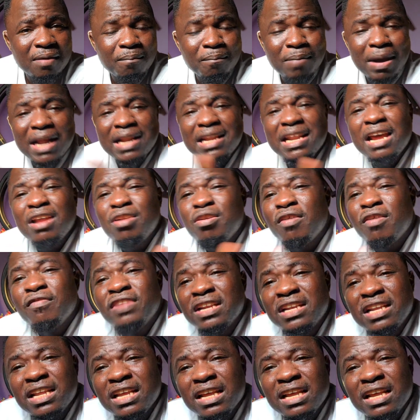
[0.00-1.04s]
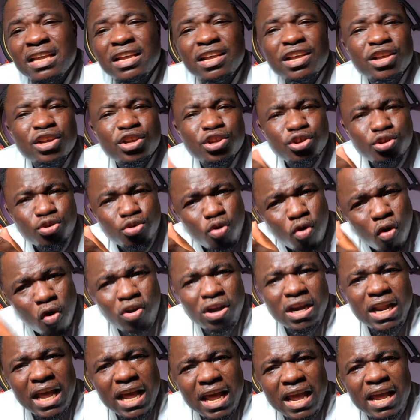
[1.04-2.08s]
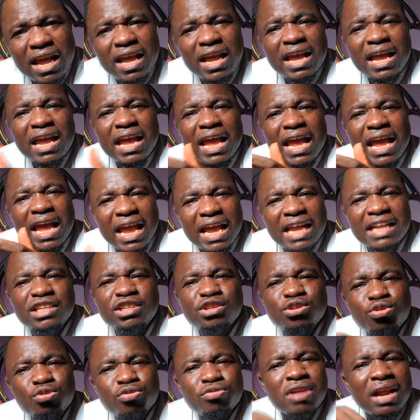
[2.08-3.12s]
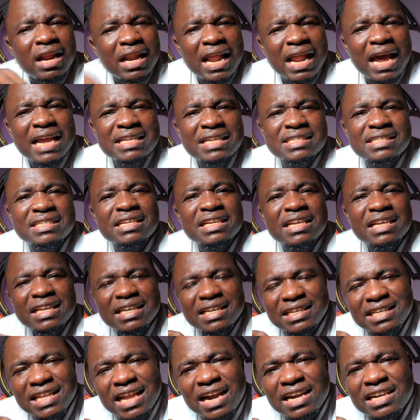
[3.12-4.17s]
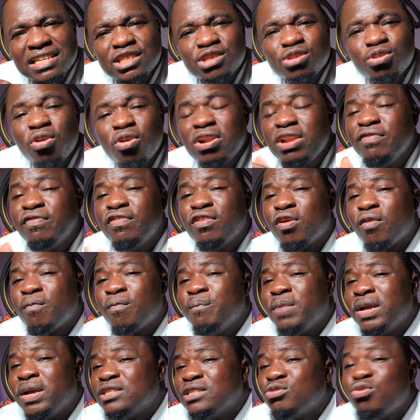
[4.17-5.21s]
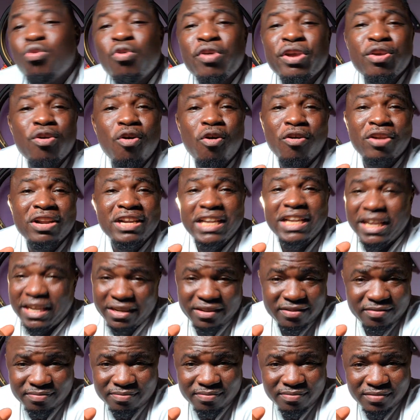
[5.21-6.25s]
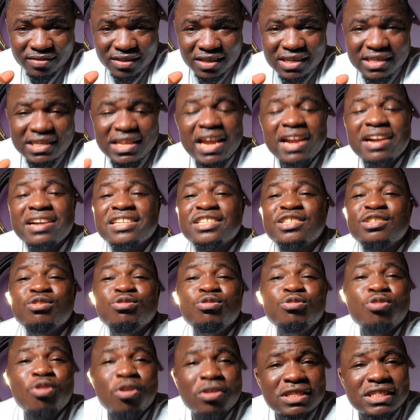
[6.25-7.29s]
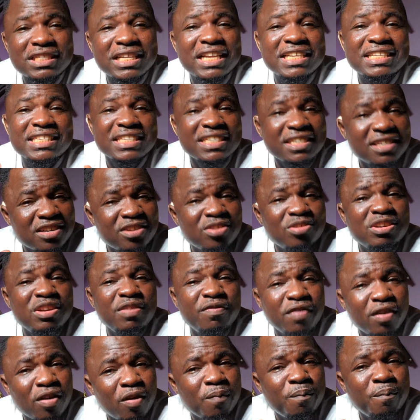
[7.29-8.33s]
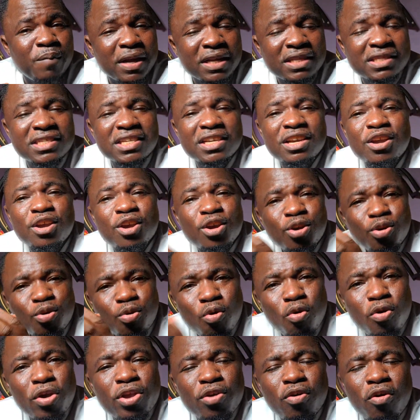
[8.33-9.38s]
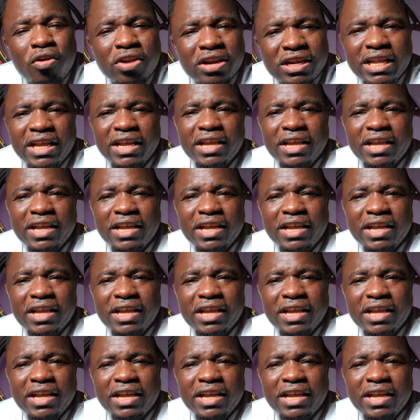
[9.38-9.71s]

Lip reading: But at the end of the day, you go there and you realize there is no development going on there. There is not a single development going on